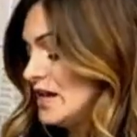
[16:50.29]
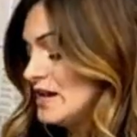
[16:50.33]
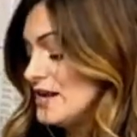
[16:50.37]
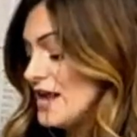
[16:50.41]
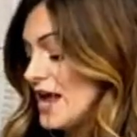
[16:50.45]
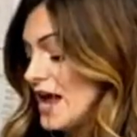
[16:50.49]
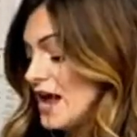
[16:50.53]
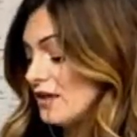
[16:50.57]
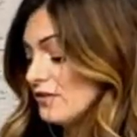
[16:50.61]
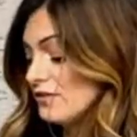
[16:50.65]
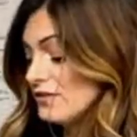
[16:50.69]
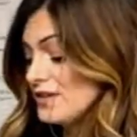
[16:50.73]

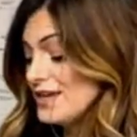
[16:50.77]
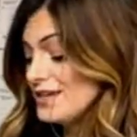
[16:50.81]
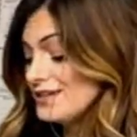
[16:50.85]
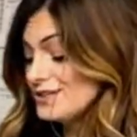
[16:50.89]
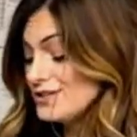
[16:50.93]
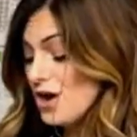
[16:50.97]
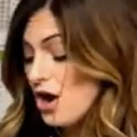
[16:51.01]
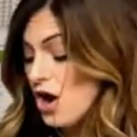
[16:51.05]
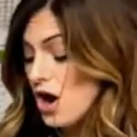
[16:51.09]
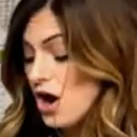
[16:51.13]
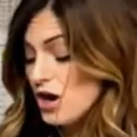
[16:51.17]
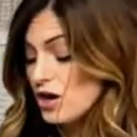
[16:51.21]
Now, these
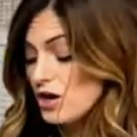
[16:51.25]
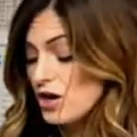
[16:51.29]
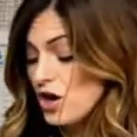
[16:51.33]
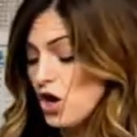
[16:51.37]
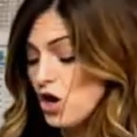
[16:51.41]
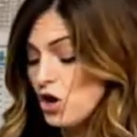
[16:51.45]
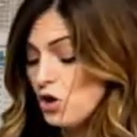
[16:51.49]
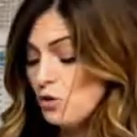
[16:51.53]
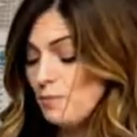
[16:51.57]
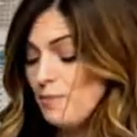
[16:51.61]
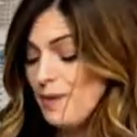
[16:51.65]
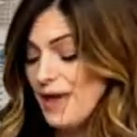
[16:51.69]
are
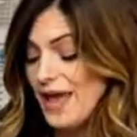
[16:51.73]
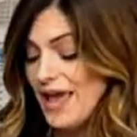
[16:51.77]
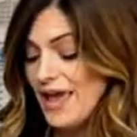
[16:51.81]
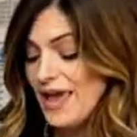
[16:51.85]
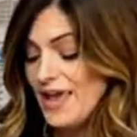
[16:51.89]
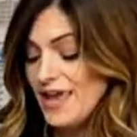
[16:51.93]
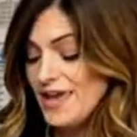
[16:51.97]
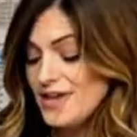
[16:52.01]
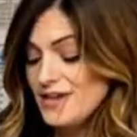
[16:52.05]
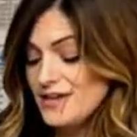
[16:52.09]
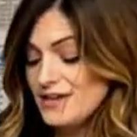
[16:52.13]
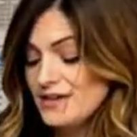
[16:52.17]

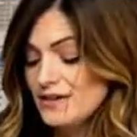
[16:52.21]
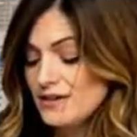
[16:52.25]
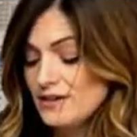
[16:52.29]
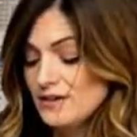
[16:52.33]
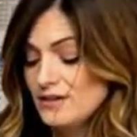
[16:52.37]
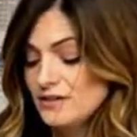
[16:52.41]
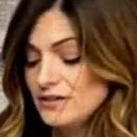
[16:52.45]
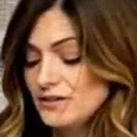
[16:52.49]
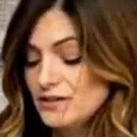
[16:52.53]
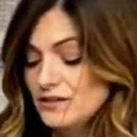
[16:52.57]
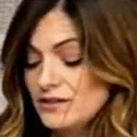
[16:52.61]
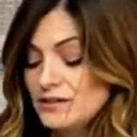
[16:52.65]
opaque
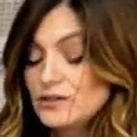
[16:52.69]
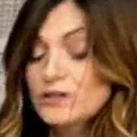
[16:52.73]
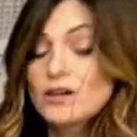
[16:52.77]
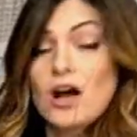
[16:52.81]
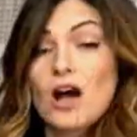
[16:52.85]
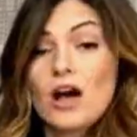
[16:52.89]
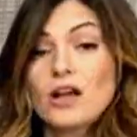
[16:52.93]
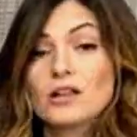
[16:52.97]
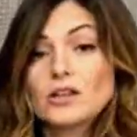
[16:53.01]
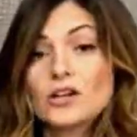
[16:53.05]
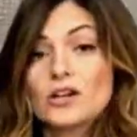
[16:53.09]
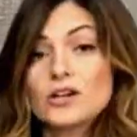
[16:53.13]

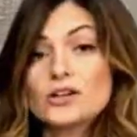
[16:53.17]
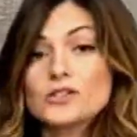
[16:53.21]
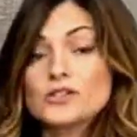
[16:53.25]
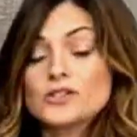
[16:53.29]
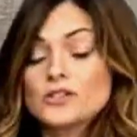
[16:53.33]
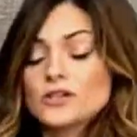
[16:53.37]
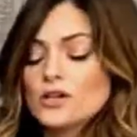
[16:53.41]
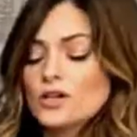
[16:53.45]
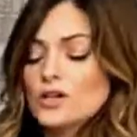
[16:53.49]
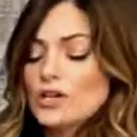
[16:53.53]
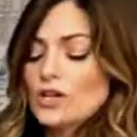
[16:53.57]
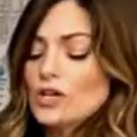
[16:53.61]

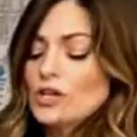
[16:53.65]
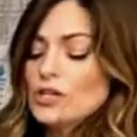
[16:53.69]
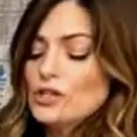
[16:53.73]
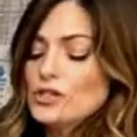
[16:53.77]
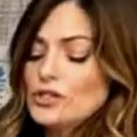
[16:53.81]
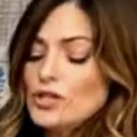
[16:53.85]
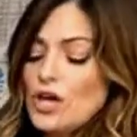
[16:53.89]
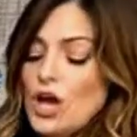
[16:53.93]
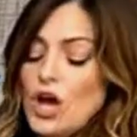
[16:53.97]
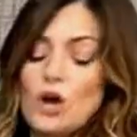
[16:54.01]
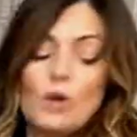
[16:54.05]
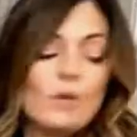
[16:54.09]
colors.
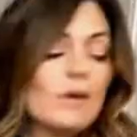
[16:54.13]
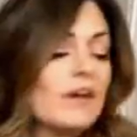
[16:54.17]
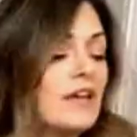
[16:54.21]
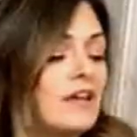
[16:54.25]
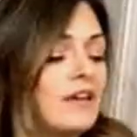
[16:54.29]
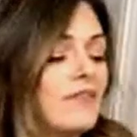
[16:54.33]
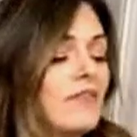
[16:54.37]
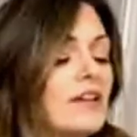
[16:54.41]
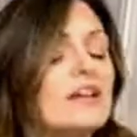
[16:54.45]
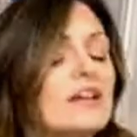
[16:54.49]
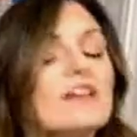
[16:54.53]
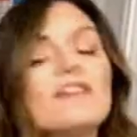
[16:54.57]
So
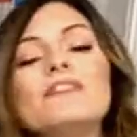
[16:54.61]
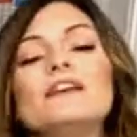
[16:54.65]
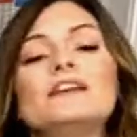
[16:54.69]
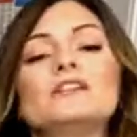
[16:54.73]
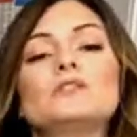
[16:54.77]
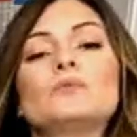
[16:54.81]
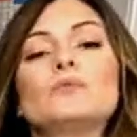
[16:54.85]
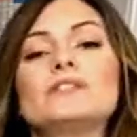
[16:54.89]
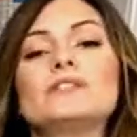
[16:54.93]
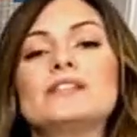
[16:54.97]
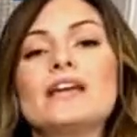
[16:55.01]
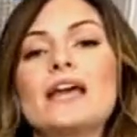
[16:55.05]
even if
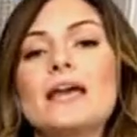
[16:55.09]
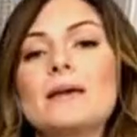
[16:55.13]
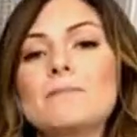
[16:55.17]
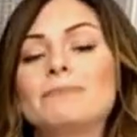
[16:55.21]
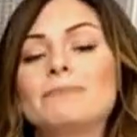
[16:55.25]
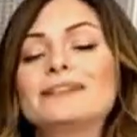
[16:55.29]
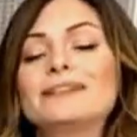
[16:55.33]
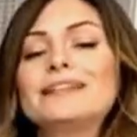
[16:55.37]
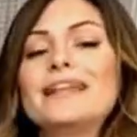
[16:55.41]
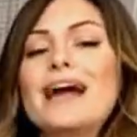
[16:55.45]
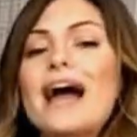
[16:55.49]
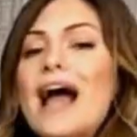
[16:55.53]
this was a
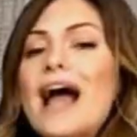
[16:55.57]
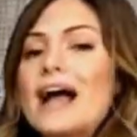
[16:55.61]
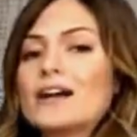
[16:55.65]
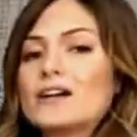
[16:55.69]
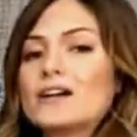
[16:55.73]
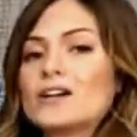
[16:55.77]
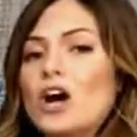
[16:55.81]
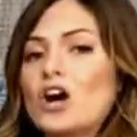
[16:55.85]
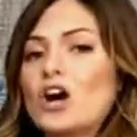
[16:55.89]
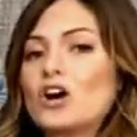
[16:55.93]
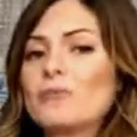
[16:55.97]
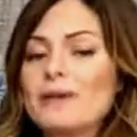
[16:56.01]

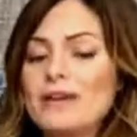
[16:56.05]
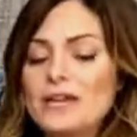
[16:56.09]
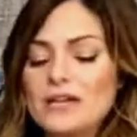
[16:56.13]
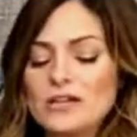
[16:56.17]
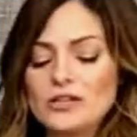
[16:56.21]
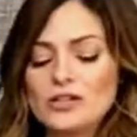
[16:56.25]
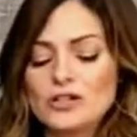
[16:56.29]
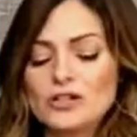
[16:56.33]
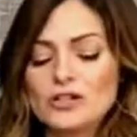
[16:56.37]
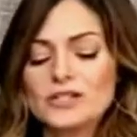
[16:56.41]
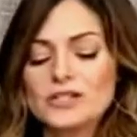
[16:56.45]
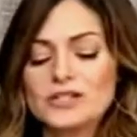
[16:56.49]
black
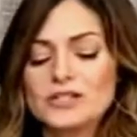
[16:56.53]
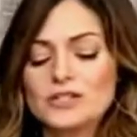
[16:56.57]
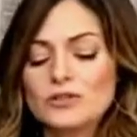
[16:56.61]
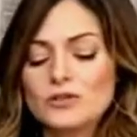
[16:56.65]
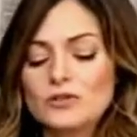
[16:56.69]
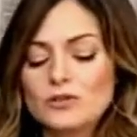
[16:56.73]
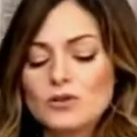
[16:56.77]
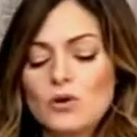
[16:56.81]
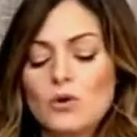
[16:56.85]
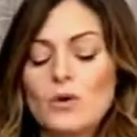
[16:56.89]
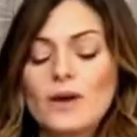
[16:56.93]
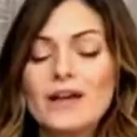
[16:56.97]
garment, you're
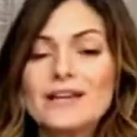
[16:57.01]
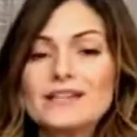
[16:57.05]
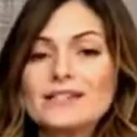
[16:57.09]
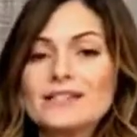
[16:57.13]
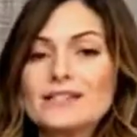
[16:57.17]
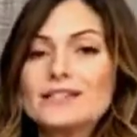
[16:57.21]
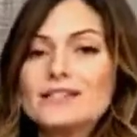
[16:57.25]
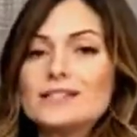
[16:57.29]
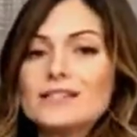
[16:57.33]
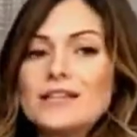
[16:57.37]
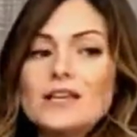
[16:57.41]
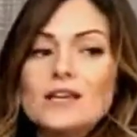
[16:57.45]
still going
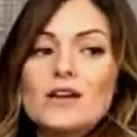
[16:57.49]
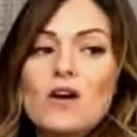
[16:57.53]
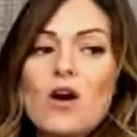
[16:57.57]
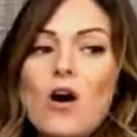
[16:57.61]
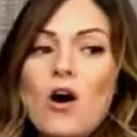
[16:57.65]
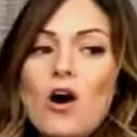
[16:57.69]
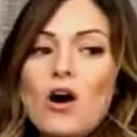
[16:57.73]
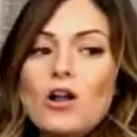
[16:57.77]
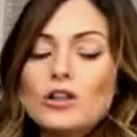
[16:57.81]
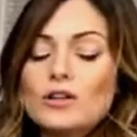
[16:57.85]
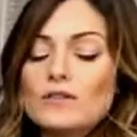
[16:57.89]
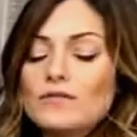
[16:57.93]
to see
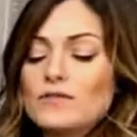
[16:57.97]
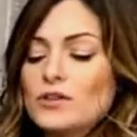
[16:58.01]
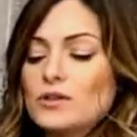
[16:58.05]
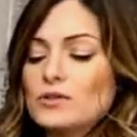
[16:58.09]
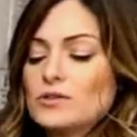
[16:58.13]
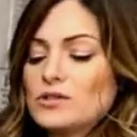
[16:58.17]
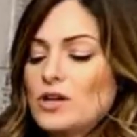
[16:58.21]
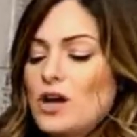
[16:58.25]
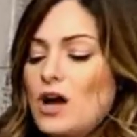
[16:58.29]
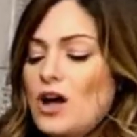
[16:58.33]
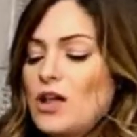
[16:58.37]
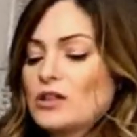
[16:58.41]
all of
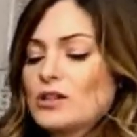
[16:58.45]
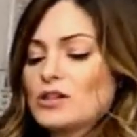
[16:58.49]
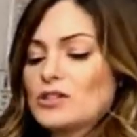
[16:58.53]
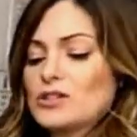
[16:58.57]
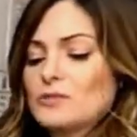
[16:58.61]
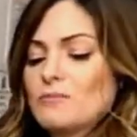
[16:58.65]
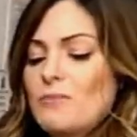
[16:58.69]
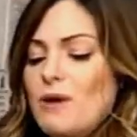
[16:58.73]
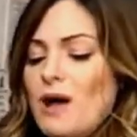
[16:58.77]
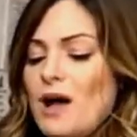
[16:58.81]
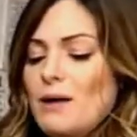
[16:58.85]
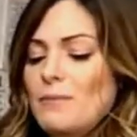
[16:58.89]
those
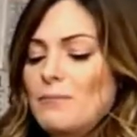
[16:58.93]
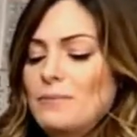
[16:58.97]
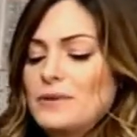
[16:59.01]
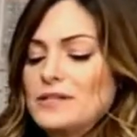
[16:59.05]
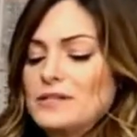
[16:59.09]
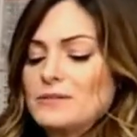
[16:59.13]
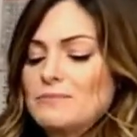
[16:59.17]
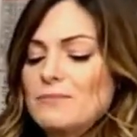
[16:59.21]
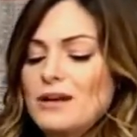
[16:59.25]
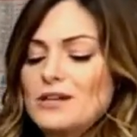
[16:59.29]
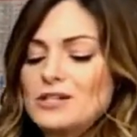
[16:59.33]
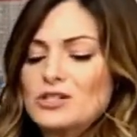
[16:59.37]
colors pop
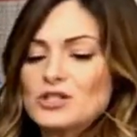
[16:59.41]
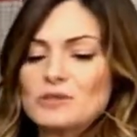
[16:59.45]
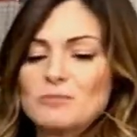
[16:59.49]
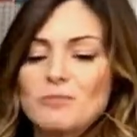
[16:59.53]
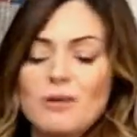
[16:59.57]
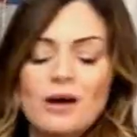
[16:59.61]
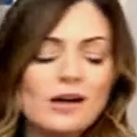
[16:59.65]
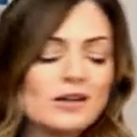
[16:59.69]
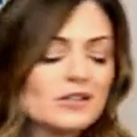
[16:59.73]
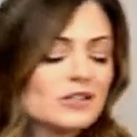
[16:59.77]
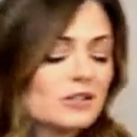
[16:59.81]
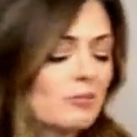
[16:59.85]
as much as
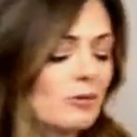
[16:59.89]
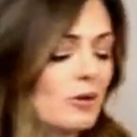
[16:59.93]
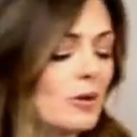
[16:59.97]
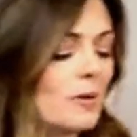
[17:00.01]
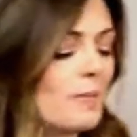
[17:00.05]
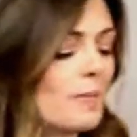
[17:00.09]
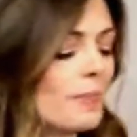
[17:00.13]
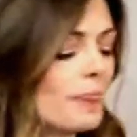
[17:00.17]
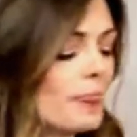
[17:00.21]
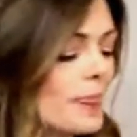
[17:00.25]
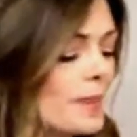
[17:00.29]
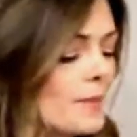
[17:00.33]
possible.